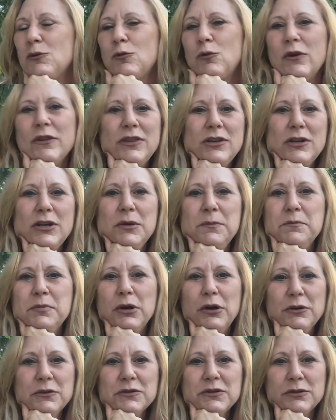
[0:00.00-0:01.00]
what the
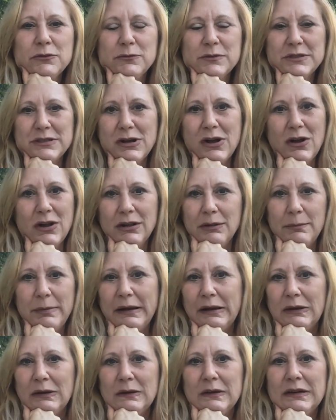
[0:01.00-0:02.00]
composer was all
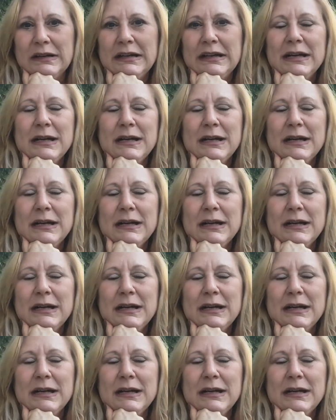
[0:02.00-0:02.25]
about.